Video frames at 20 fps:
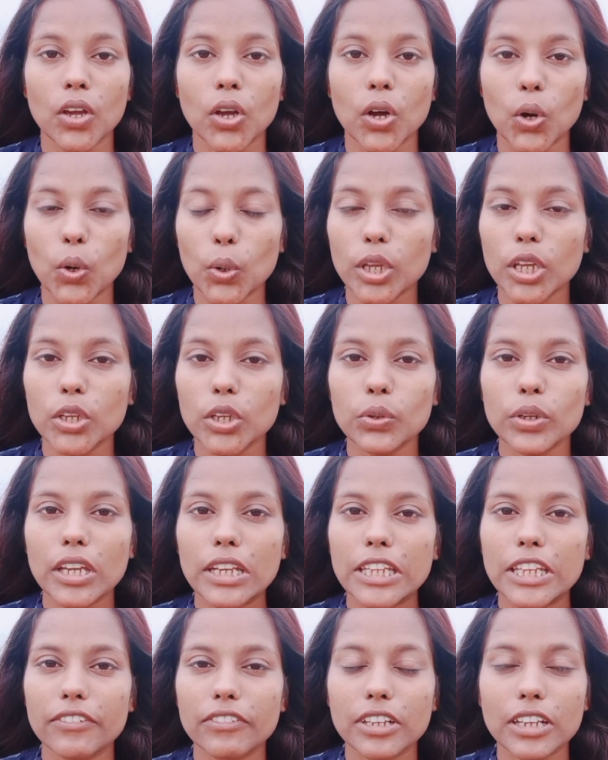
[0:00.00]
Okay, you
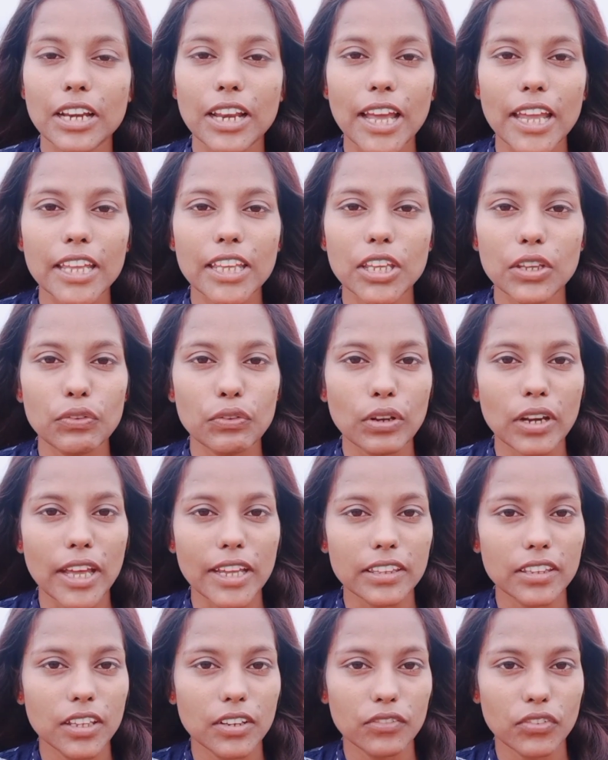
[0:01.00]
can give it a like if you
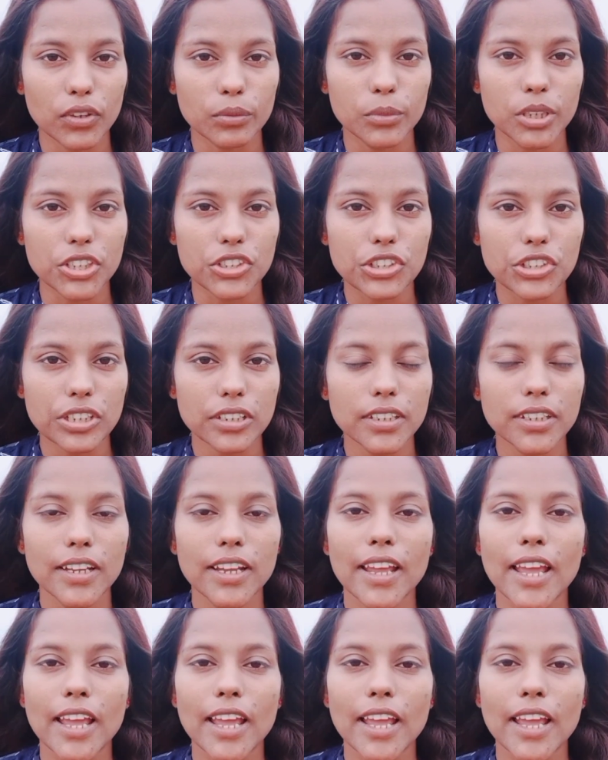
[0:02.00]
like the information,